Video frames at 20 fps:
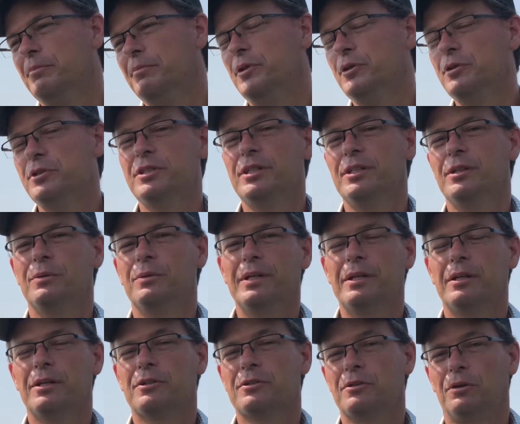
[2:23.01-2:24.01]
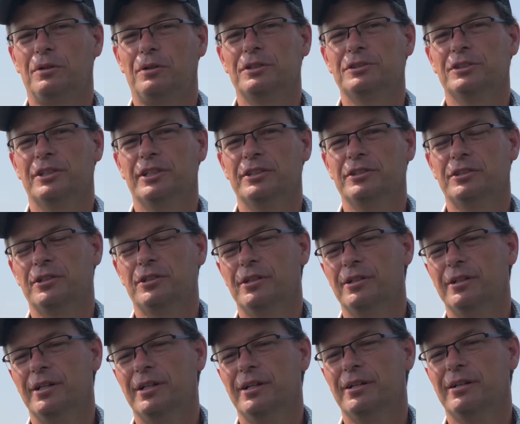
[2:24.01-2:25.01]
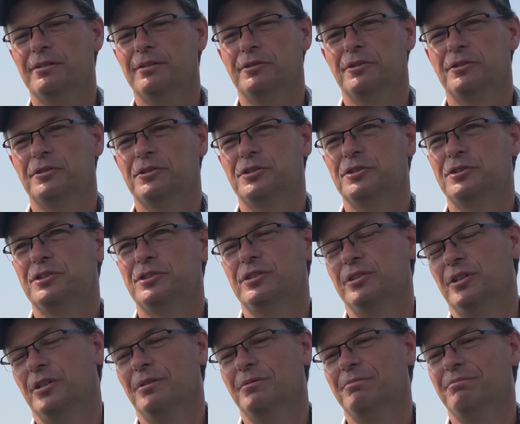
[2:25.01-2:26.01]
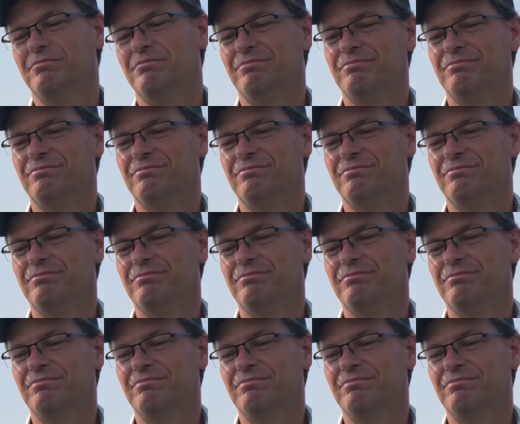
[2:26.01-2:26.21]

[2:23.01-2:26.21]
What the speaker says: Do see the weed control isn't as good there. There's a